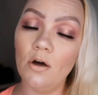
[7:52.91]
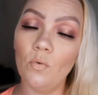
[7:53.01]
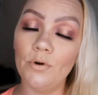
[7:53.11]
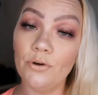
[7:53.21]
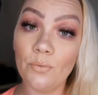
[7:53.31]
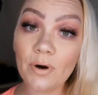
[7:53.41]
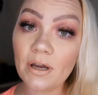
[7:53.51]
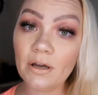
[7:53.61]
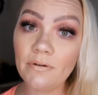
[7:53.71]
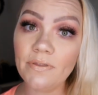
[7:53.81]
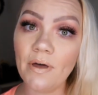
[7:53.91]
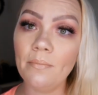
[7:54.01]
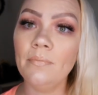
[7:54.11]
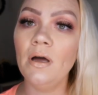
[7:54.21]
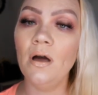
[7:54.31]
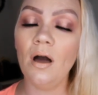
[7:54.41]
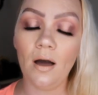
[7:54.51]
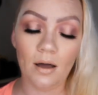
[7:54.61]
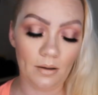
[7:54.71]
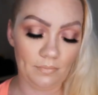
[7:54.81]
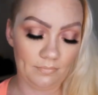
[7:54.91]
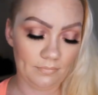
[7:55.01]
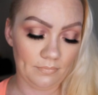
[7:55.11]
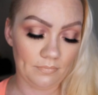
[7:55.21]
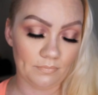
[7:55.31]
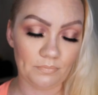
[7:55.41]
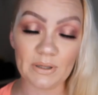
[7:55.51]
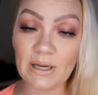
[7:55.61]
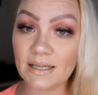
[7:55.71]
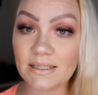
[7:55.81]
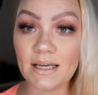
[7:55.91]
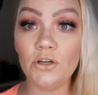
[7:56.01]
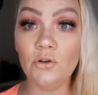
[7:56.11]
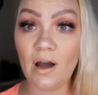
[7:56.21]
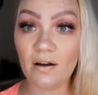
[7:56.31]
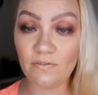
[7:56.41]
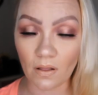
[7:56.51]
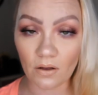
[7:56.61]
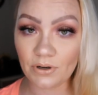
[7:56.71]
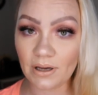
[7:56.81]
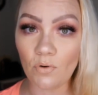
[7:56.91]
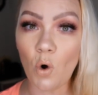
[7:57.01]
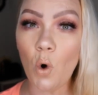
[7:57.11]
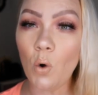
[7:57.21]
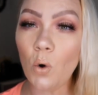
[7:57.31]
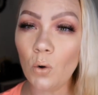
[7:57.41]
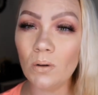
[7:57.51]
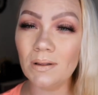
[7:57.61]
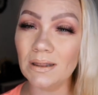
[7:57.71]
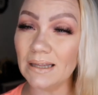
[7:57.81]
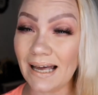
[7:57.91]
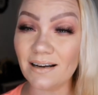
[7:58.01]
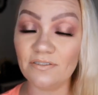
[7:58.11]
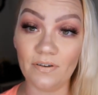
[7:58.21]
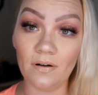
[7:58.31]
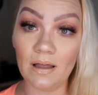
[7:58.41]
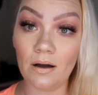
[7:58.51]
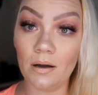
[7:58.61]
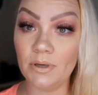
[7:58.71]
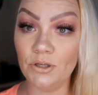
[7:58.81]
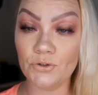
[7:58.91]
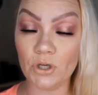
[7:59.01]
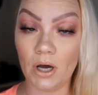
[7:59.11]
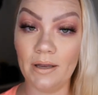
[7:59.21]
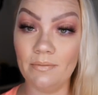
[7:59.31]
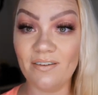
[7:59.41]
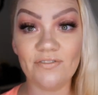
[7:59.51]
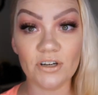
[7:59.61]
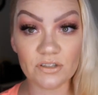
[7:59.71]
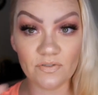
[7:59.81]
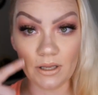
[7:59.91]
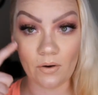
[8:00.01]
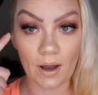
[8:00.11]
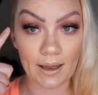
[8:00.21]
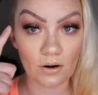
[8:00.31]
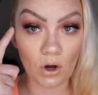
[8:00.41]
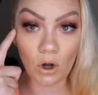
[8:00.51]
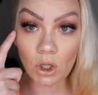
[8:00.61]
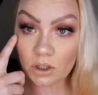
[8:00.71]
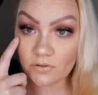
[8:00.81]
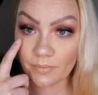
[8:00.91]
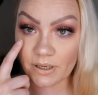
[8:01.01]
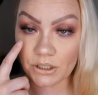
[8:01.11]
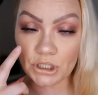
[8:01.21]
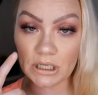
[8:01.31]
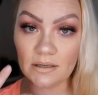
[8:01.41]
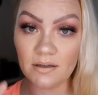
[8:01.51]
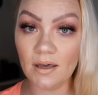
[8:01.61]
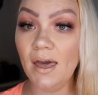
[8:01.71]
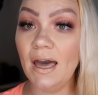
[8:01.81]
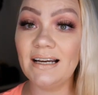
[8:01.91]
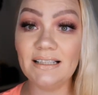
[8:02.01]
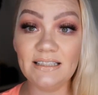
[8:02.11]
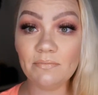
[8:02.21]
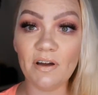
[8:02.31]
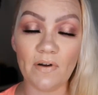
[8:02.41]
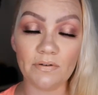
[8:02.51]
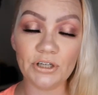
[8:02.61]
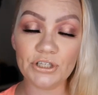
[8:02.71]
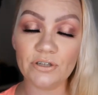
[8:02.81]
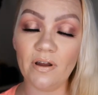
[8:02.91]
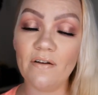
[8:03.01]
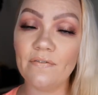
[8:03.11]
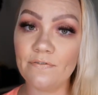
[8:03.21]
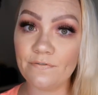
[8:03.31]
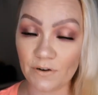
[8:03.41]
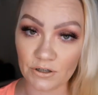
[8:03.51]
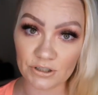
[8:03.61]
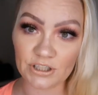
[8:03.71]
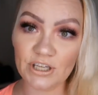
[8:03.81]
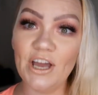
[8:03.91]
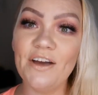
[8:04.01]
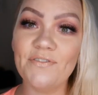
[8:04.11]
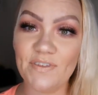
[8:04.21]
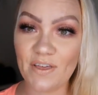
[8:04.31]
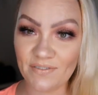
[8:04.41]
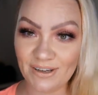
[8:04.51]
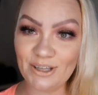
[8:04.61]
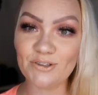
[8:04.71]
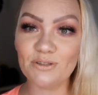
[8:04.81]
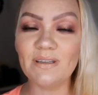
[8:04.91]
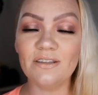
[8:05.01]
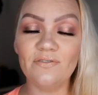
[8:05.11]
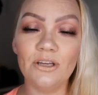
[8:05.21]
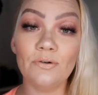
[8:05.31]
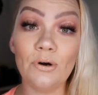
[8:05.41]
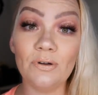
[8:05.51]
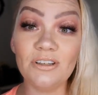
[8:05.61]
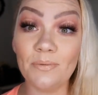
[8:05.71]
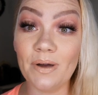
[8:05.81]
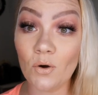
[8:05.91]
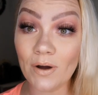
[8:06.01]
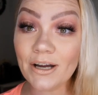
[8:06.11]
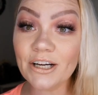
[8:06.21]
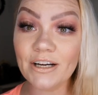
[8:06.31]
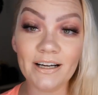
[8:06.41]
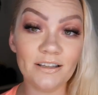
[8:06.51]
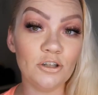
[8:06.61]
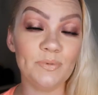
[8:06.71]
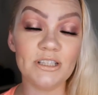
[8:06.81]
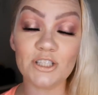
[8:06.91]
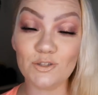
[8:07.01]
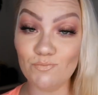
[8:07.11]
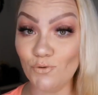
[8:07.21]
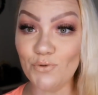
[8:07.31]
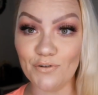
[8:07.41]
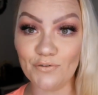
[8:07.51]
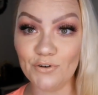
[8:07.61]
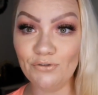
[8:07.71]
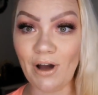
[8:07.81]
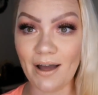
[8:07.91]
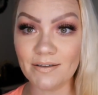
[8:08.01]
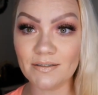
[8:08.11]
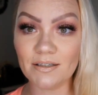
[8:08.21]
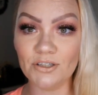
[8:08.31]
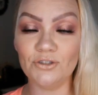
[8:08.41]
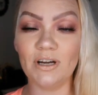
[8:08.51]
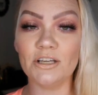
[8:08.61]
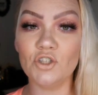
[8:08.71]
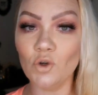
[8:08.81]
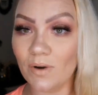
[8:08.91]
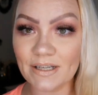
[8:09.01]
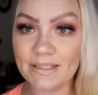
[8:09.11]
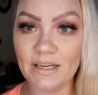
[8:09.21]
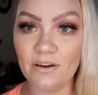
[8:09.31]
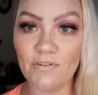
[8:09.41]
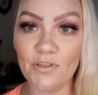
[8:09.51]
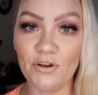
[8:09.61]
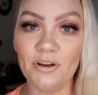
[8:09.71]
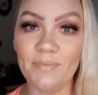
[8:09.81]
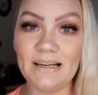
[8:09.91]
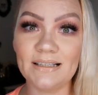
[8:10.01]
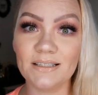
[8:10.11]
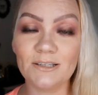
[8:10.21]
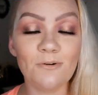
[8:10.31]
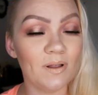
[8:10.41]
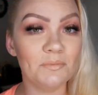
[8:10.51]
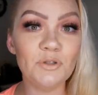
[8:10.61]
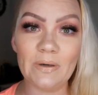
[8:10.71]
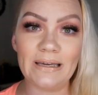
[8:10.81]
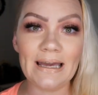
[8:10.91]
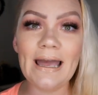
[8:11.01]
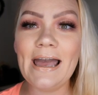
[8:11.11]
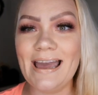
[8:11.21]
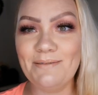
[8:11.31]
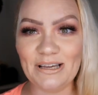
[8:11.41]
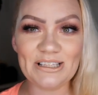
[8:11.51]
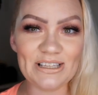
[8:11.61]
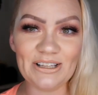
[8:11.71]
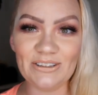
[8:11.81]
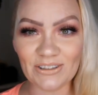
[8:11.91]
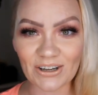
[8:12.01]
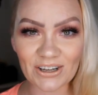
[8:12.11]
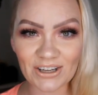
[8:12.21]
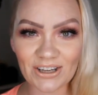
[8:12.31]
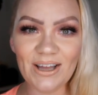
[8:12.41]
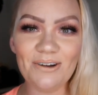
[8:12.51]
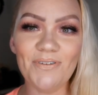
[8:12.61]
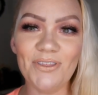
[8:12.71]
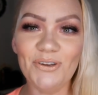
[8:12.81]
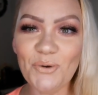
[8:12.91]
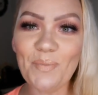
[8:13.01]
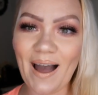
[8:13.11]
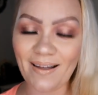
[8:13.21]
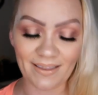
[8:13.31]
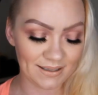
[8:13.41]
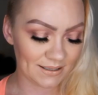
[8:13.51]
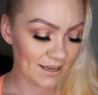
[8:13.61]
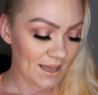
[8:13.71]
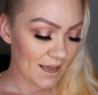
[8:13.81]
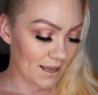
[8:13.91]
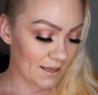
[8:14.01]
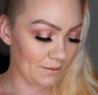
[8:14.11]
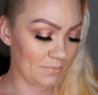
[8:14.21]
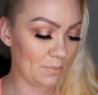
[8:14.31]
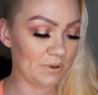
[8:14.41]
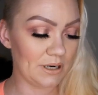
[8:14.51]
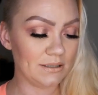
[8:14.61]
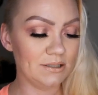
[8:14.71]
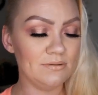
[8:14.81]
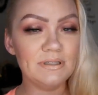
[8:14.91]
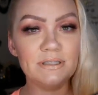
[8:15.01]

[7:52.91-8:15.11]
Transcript: when you're working with them. But like I said, you have fallout, and you have a whole lot of fallout. I mean, you saw it in my first video. I had it all over my cheek, and I did my foundation first for that video to make the video go a little bit quicker and a little bit smoother for you guys, because you guys don't want to sit here for 30 minutes while I'm doing a basic look with a new palette. But as you can